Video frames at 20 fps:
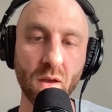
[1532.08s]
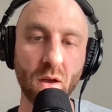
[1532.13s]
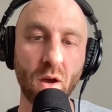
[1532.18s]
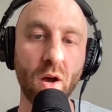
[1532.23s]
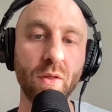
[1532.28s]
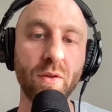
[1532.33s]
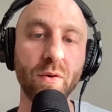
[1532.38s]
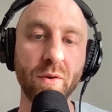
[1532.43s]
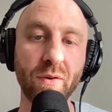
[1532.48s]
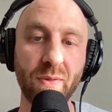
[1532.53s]

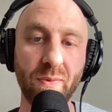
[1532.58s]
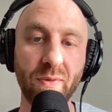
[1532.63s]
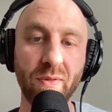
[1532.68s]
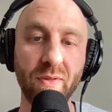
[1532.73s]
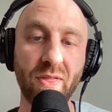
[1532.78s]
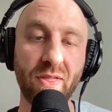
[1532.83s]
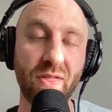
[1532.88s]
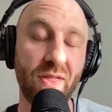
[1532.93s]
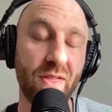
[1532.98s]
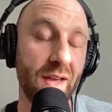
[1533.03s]
other
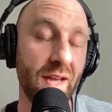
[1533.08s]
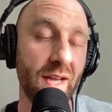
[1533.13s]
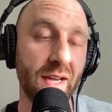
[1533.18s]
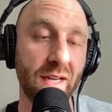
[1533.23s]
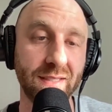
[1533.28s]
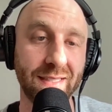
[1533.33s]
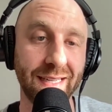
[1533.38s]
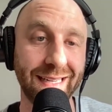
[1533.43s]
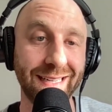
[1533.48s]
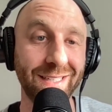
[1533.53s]

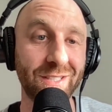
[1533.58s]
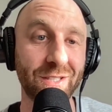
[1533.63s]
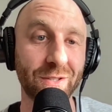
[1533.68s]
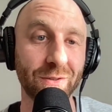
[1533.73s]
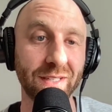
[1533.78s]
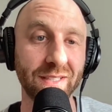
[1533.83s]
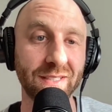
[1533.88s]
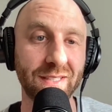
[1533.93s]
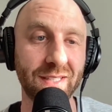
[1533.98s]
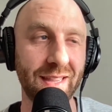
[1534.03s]
things,
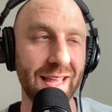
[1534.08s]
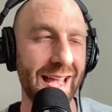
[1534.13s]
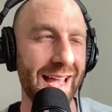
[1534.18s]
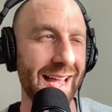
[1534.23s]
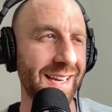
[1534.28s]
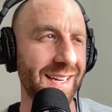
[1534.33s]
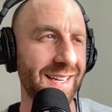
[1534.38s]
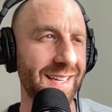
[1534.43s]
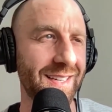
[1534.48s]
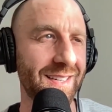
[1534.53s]
interests
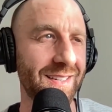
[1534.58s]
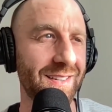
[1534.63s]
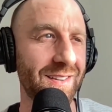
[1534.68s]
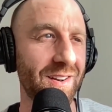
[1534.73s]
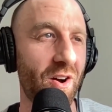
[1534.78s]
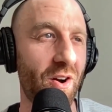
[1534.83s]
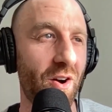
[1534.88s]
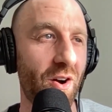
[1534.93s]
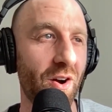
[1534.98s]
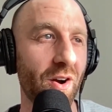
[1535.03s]
that
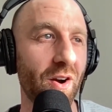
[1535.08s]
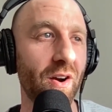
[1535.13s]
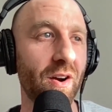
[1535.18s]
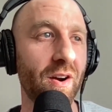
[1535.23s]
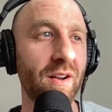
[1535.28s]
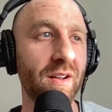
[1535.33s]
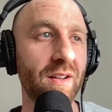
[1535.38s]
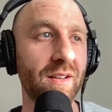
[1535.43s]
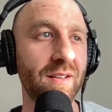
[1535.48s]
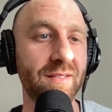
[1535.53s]

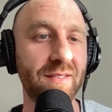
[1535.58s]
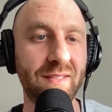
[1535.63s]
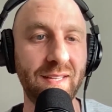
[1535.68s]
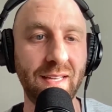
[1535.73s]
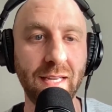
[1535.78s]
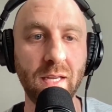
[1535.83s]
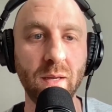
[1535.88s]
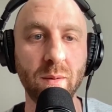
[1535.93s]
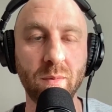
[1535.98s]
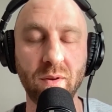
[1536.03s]
our
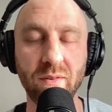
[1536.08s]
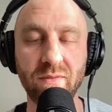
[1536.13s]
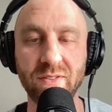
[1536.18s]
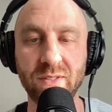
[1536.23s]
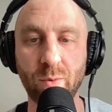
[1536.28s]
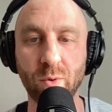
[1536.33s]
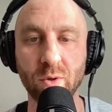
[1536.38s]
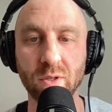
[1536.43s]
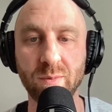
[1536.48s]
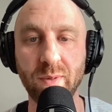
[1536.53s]
team of
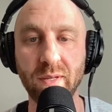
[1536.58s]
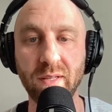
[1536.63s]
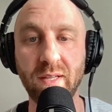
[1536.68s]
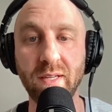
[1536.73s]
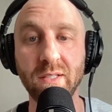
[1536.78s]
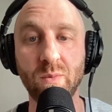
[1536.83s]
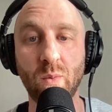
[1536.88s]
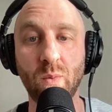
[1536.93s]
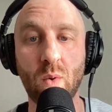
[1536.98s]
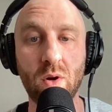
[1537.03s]
sports
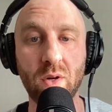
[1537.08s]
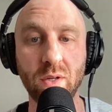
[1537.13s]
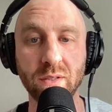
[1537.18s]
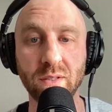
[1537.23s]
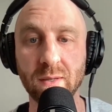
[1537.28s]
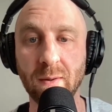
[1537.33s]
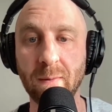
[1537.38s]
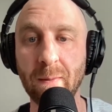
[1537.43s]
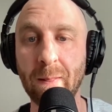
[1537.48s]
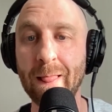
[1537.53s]
PTs
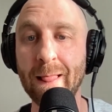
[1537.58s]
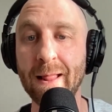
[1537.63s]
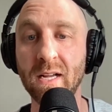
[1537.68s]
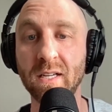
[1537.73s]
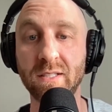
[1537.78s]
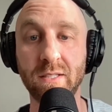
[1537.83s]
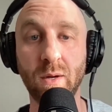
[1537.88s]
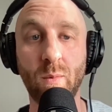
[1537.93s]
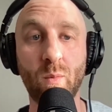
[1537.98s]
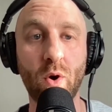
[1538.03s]
wants?
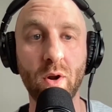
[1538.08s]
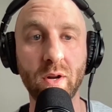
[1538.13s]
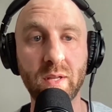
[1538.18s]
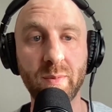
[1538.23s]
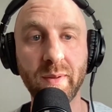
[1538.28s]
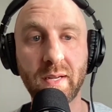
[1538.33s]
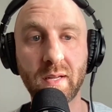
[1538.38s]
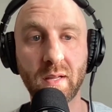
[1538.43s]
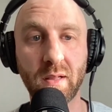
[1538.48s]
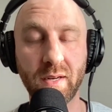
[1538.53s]
Some want it
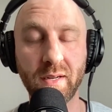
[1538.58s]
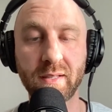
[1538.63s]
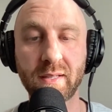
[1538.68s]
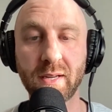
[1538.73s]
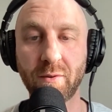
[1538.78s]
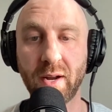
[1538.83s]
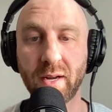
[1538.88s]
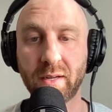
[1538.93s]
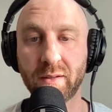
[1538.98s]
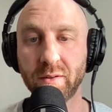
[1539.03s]
to be clinic
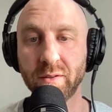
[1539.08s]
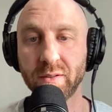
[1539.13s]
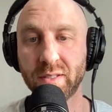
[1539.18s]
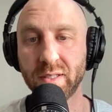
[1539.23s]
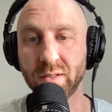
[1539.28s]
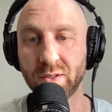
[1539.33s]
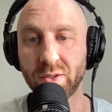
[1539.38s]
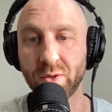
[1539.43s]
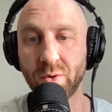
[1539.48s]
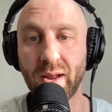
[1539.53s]
directors,
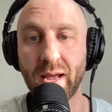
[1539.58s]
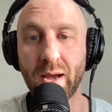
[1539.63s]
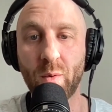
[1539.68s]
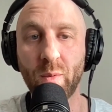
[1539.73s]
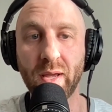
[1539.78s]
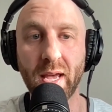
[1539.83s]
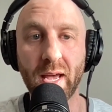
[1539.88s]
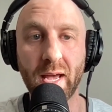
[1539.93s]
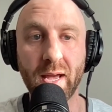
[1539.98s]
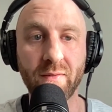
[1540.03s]
and so now
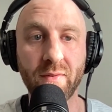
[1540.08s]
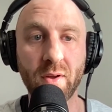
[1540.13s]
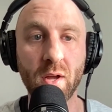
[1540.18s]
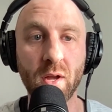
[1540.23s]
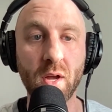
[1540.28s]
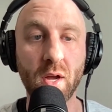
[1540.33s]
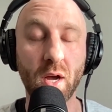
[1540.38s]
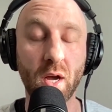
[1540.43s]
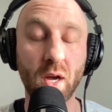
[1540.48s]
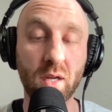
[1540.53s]
we have
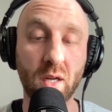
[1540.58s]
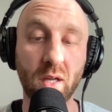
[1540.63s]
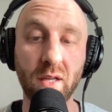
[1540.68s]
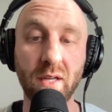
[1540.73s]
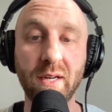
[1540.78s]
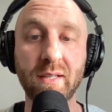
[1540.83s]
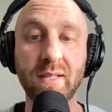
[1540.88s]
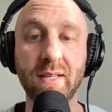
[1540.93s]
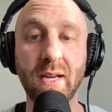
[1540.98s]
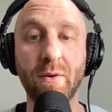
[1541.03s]
a
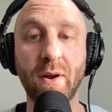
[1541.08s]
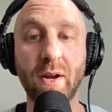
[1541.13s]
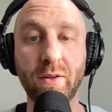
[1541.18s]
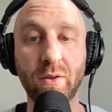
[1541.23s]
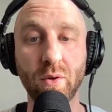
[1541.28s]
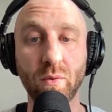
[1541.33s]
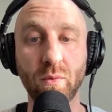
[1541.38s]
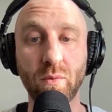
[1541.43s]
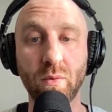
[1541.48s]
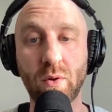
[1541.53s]
clinic
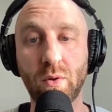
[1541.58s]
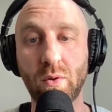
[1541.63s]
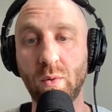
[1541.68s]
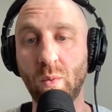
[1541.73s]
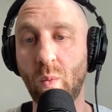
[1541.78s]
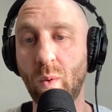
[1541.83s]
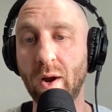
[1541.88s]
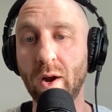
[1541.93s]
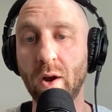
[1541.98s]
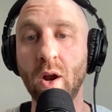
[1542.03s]
director
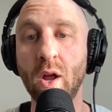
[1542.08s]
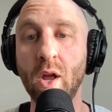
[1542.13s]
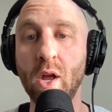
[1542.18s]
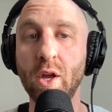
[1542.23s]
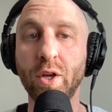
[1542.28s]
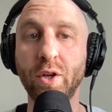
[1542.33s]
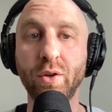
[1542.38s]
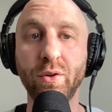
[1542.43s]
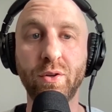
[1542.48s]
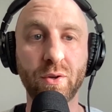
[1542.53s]
role where
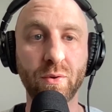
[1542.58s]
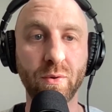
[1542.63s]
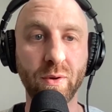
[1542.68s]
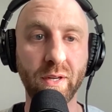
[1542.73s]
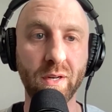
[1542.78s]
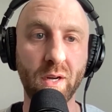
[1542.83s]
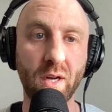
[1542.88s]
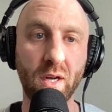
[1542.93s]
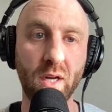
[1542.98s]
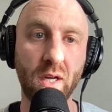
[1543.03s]
you
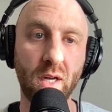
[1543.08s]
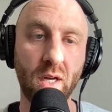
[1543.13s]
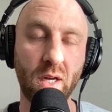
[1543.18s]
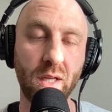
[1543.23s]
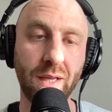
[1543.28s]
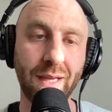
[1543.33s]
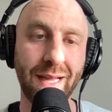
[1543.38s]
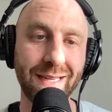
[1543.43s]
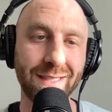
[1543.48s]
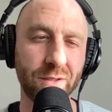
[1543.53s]
treat a
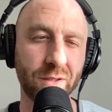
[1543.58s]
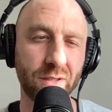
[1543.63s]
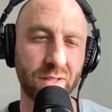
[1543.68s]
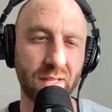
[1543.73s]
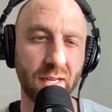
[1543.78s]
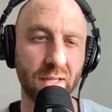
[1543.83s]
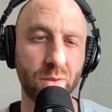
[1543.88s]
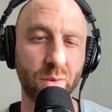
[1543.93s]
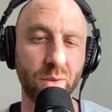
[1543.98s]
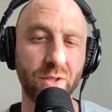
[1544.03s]
lesser
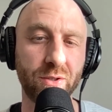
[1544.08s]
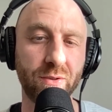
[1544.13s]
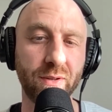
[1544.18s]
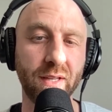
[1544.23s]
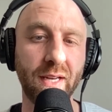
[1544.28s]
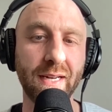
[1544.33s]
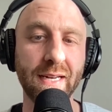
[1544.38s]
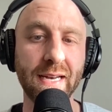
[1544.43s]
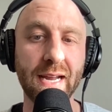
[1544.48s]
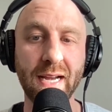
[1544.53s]
schedule. You
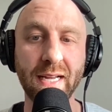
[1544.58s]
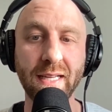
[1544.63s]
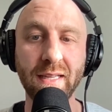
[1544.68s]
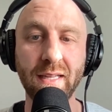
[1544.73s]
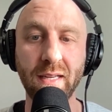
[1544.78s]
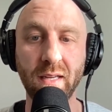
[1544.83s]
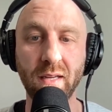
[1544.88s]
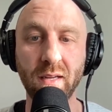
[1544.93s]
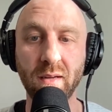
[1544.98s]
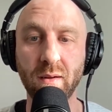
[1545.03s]
treat like
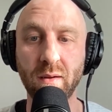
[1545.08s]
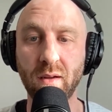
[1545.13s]
90%